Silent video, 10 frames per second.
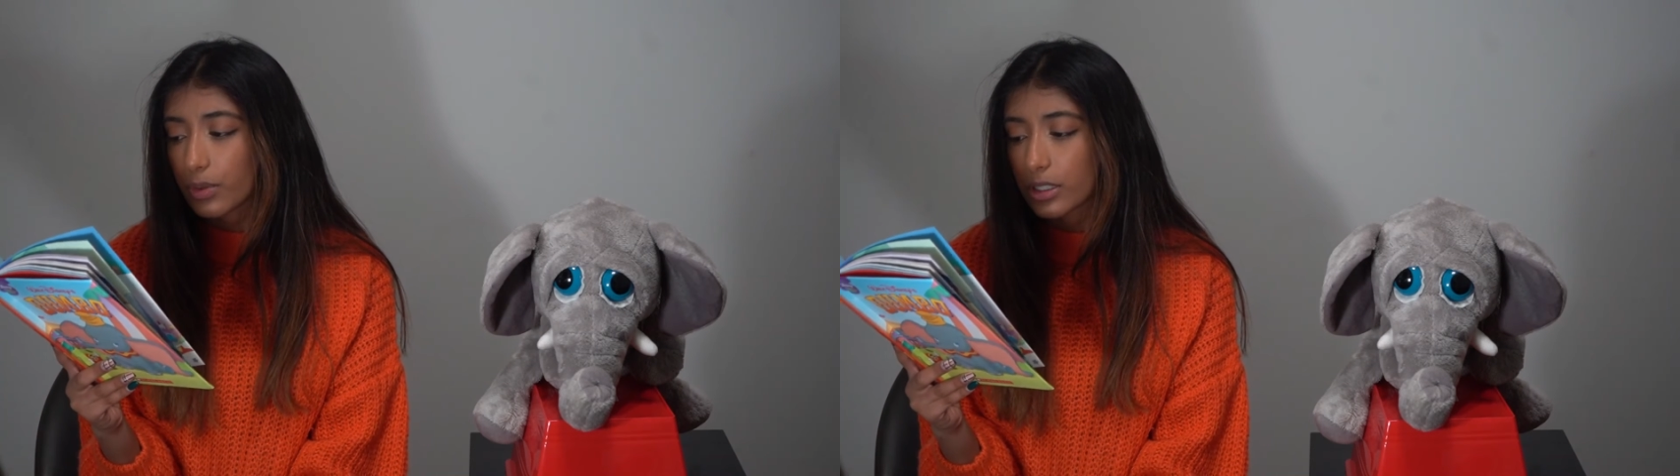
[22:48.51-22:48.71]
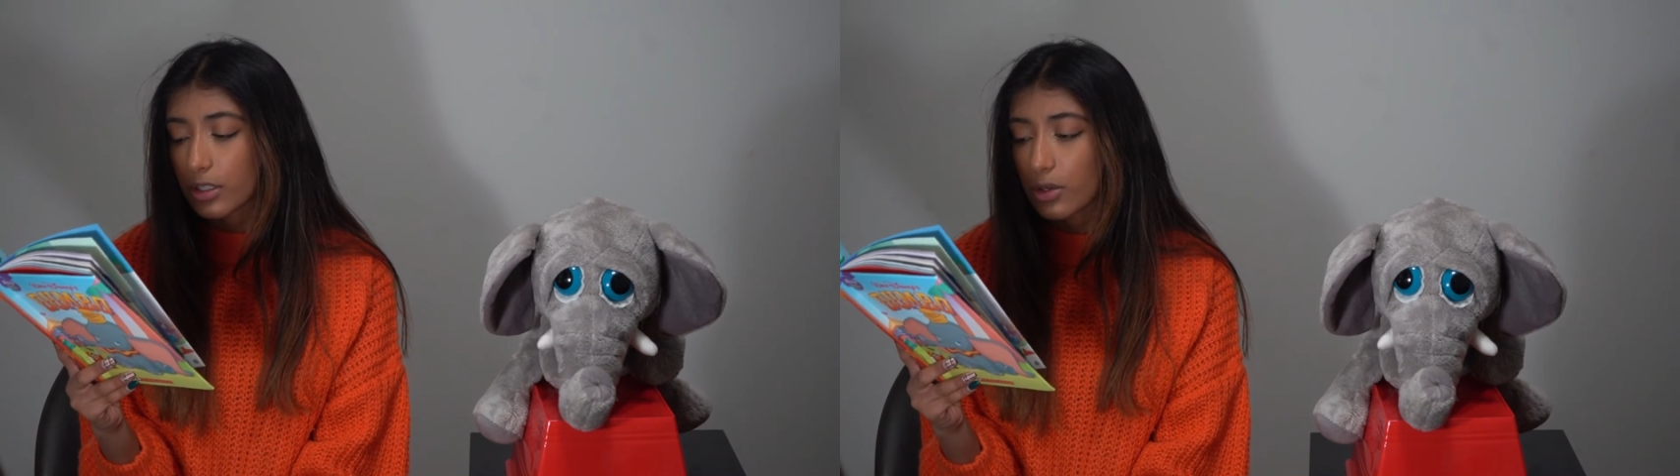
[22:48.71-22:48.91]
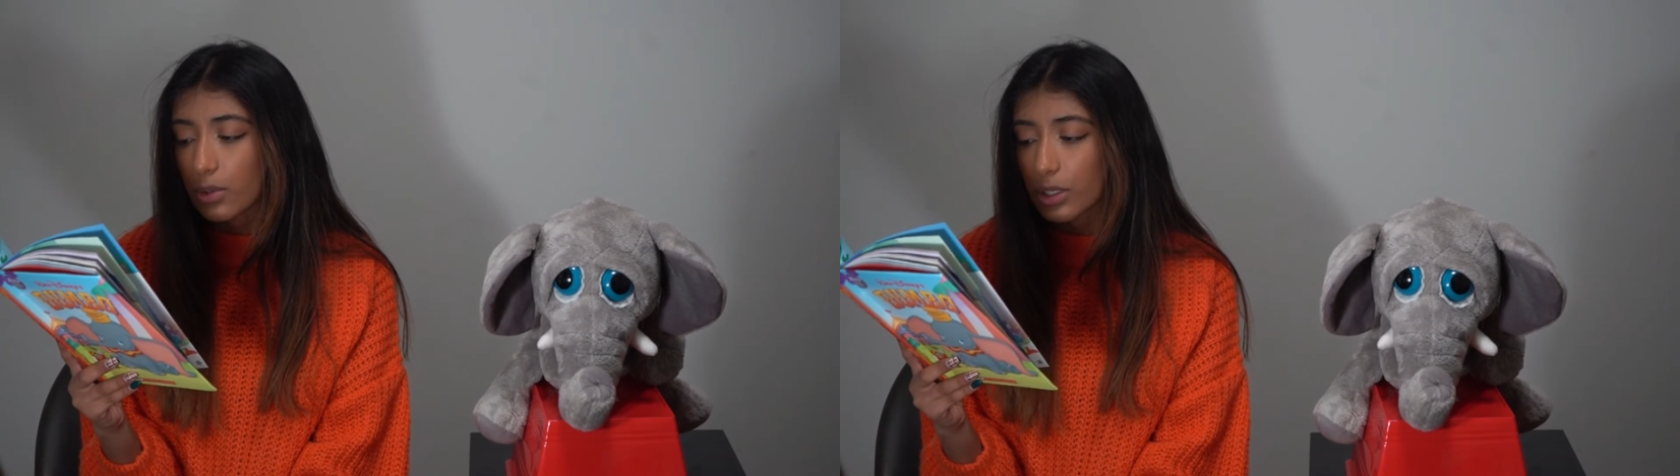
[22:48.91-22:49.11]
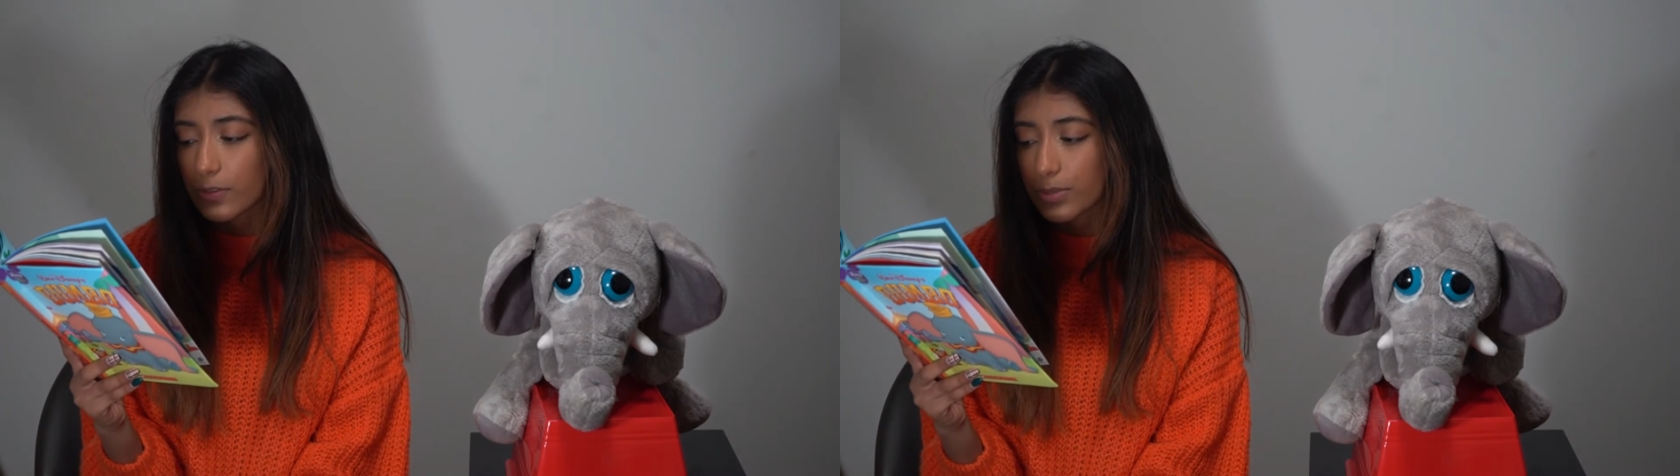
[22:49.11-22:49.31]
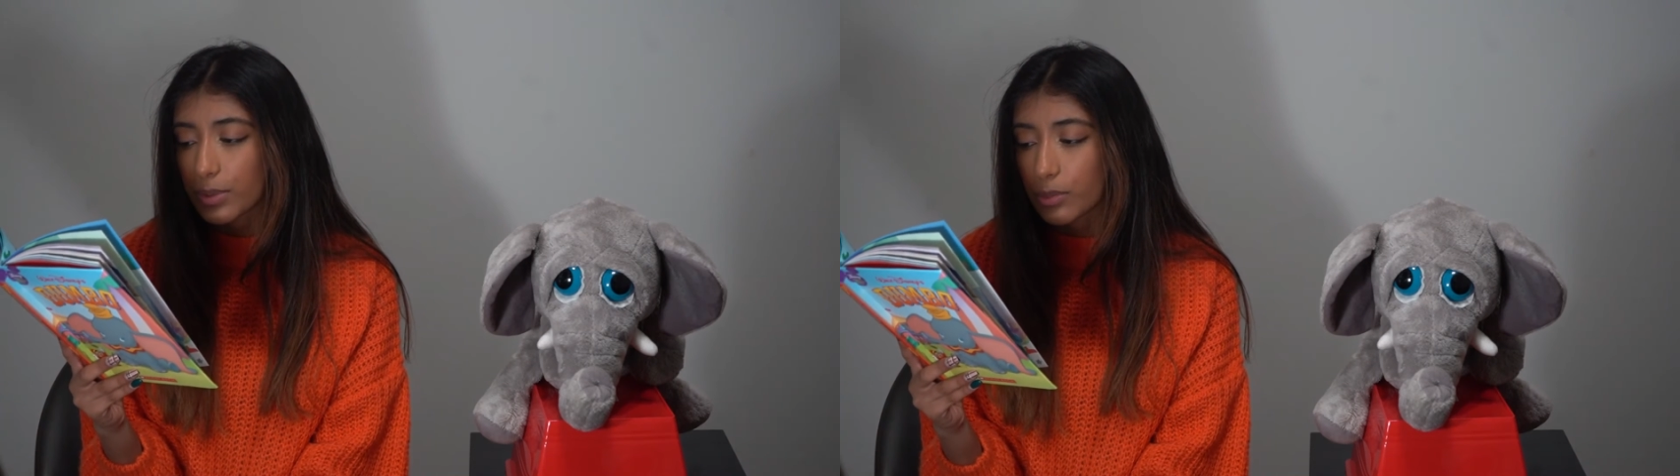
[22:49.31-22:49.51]
to the noise
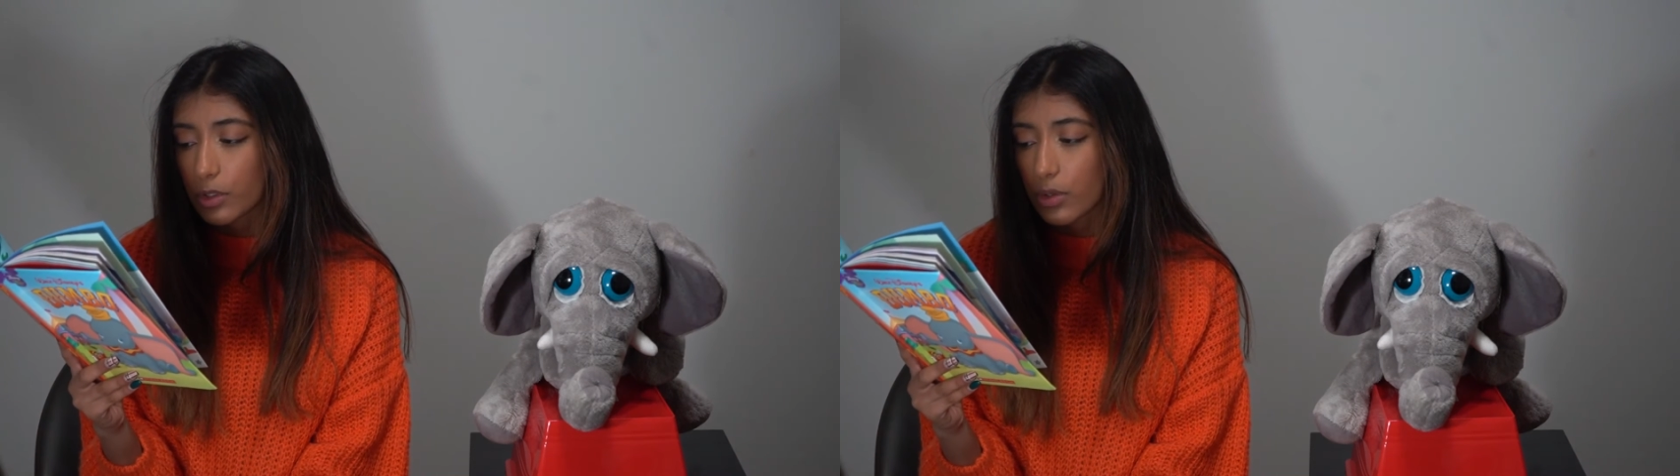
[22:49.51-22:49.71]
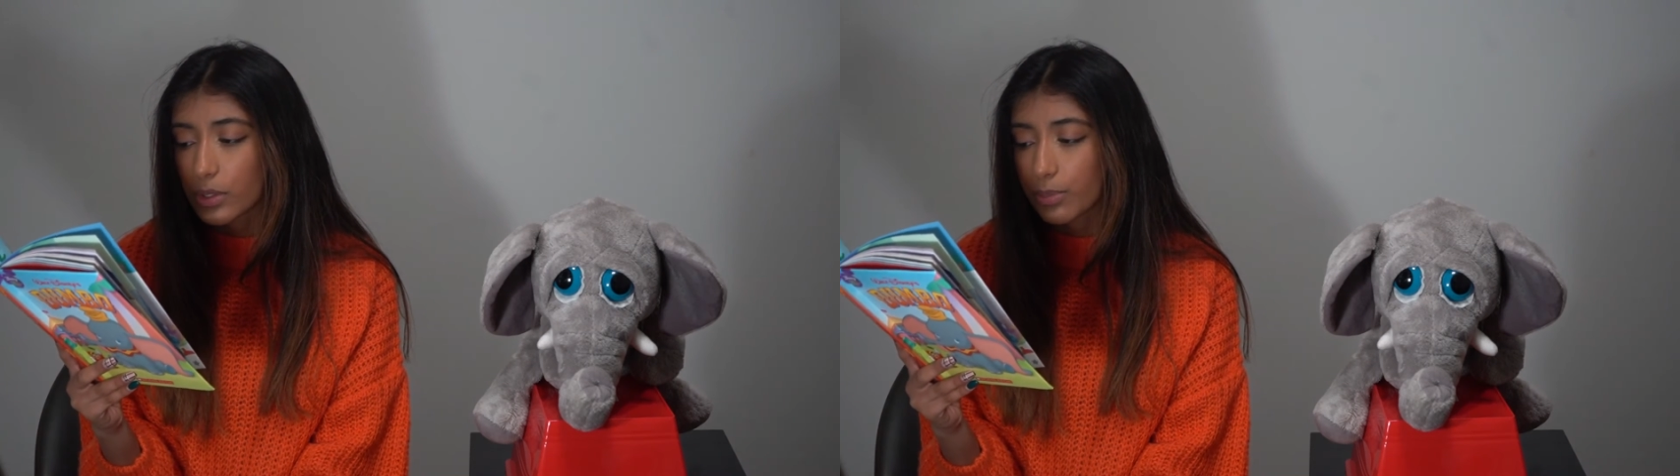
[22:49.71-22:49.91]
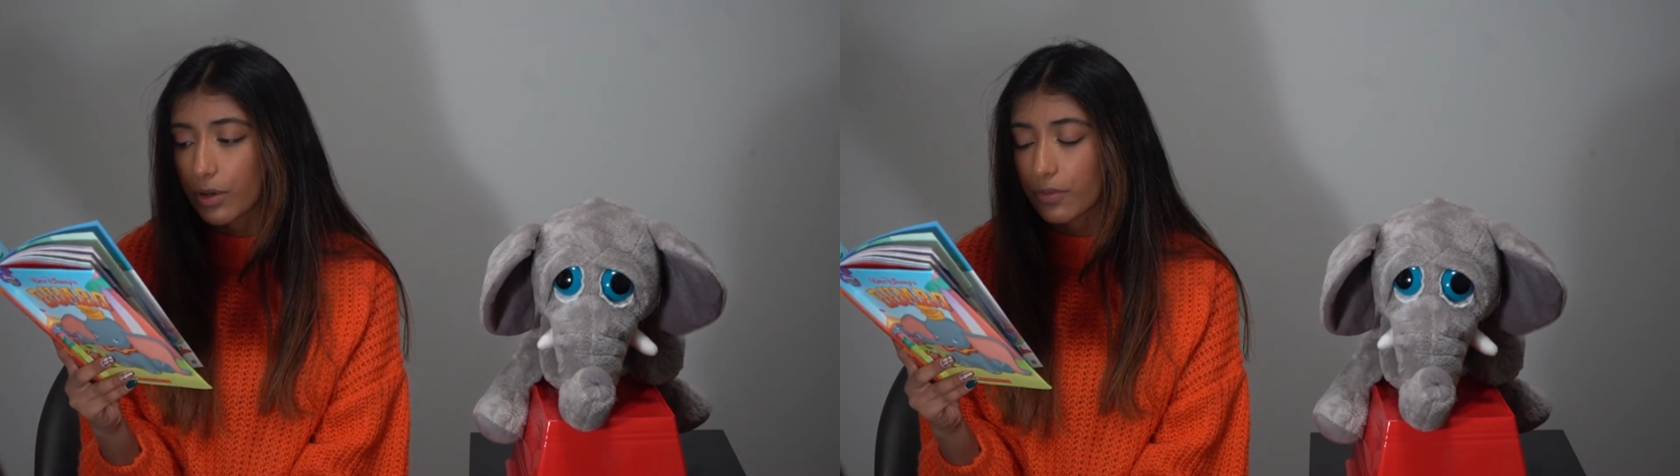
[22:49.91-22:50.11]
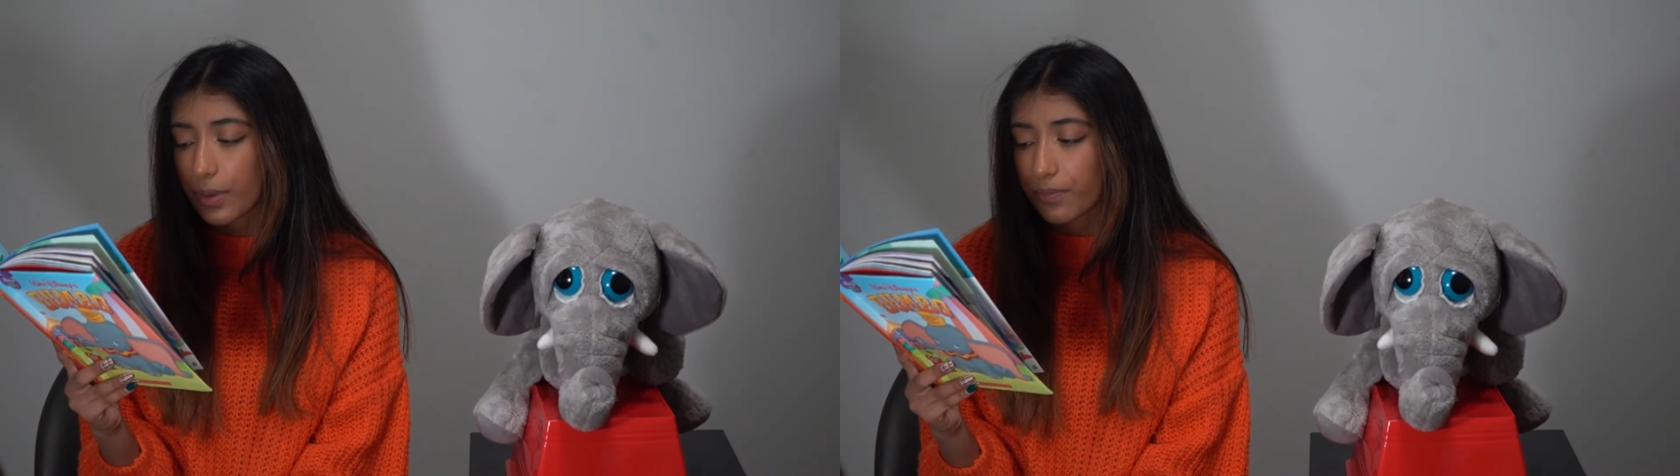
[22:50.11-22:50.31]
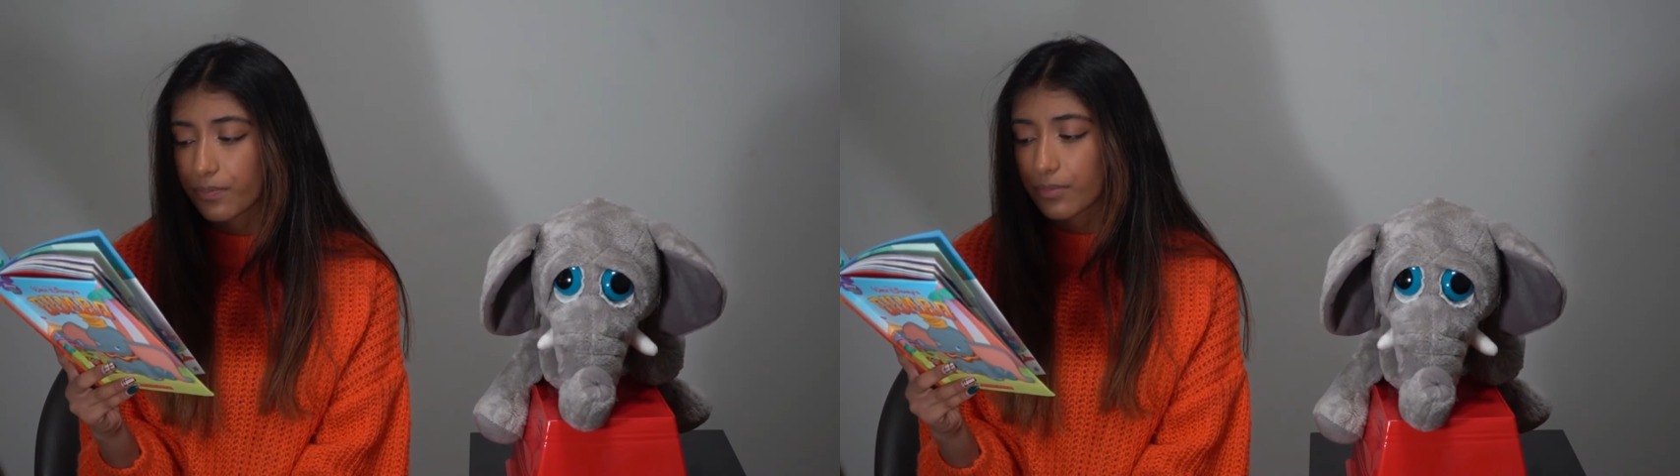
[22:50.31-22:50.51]
from some crows above them.